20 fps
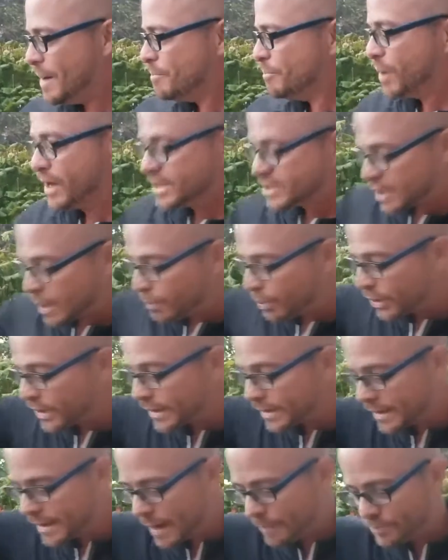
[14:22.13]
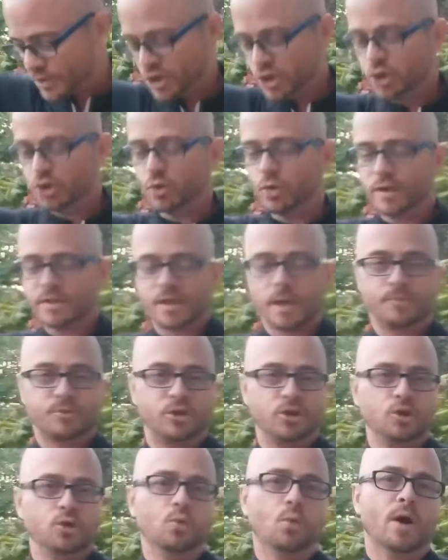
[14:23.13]
But it's completely up to you. It's up
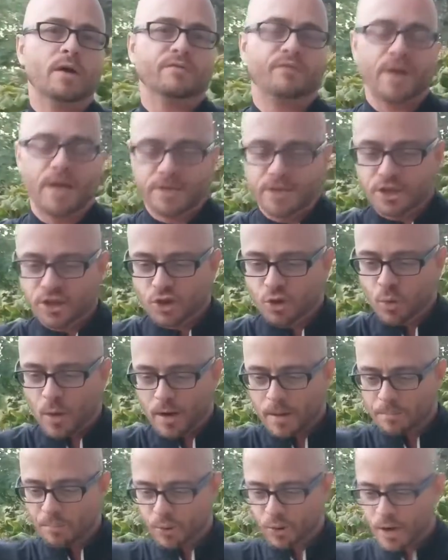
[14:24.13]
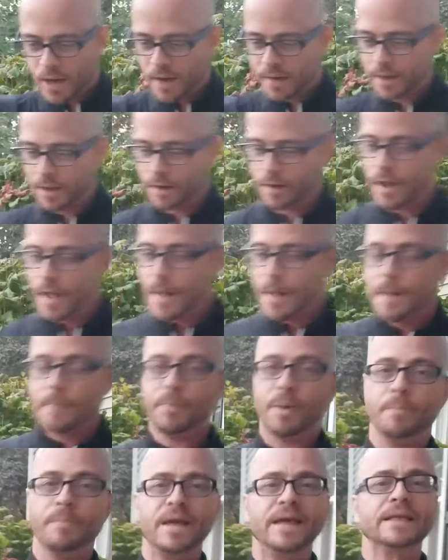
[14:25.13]
to you what veggies you want to put on here.
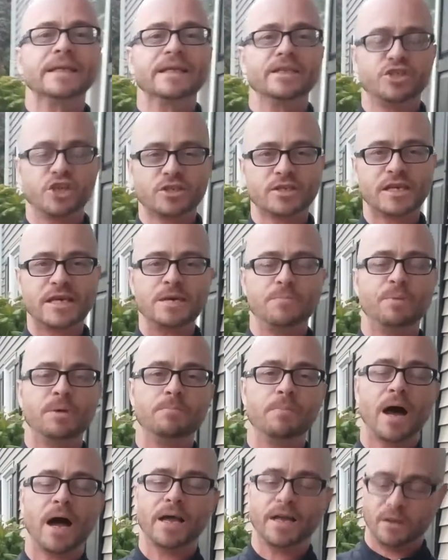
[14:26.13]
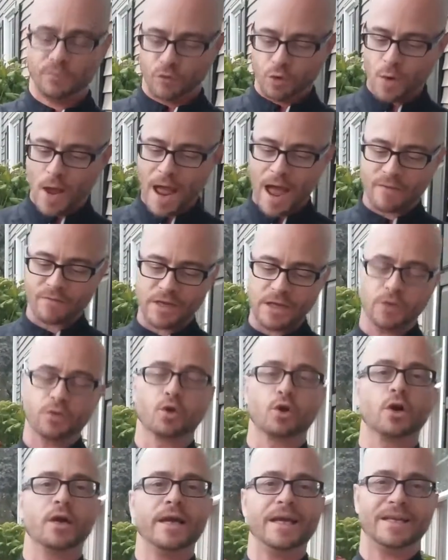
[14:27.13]
But mainly, just keep in mind, if you have
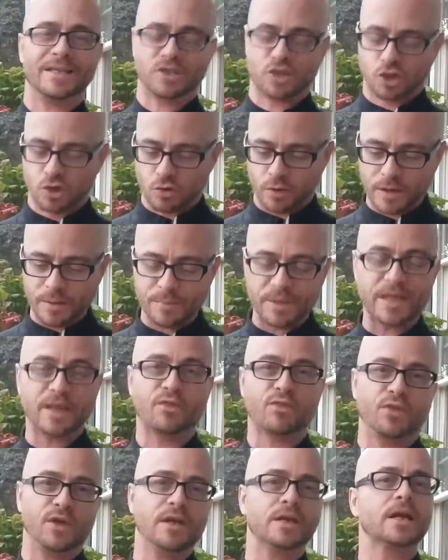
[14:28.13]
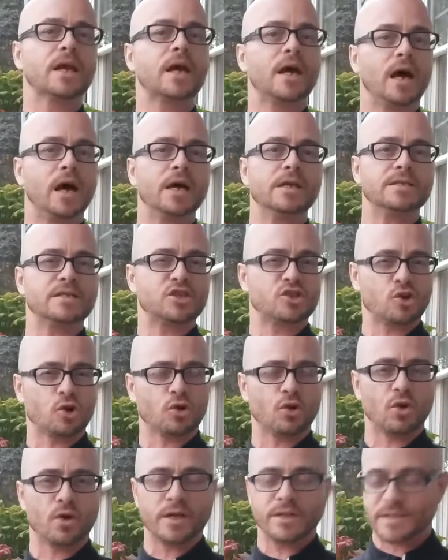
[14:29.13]
either extremely thin cut
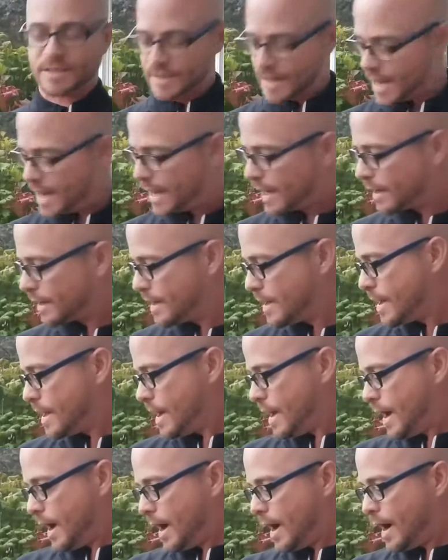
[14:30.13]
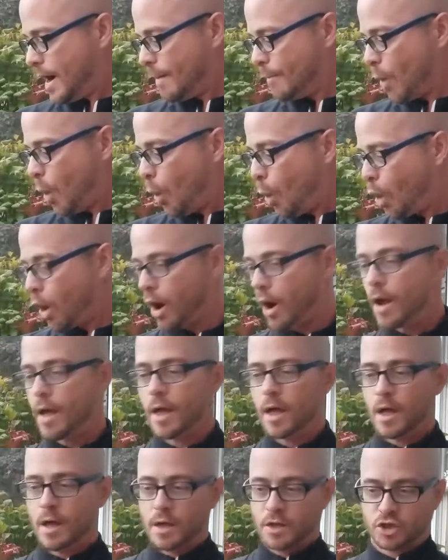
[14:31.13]
sirloin steak or
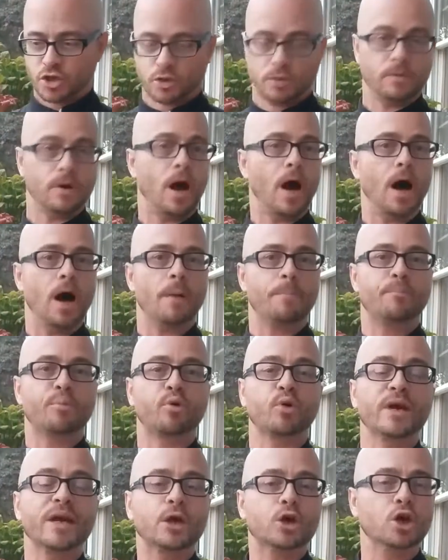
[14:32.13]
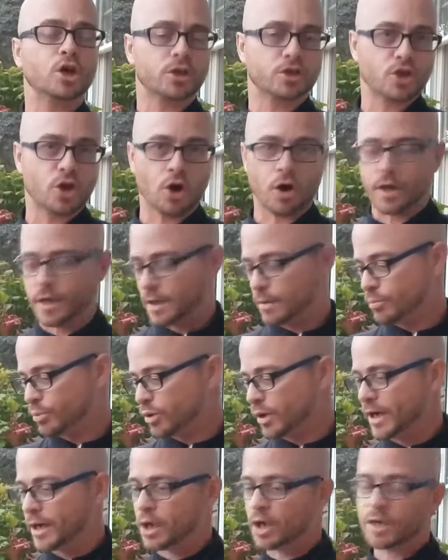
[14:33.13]
pre-cooked turkey,
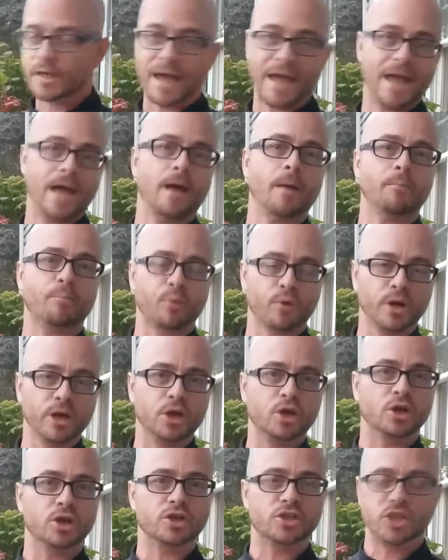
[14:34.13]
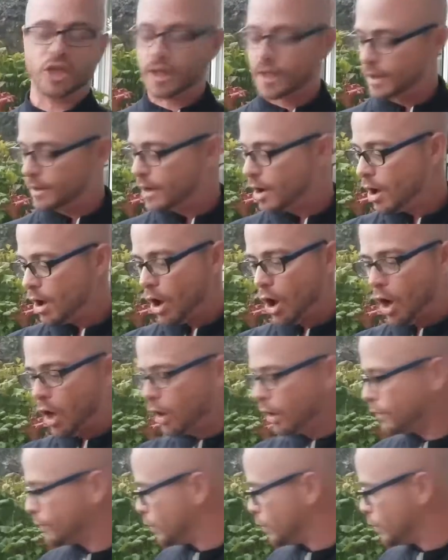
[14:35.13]
pre-cooked ham, pre-cooked chicken, all of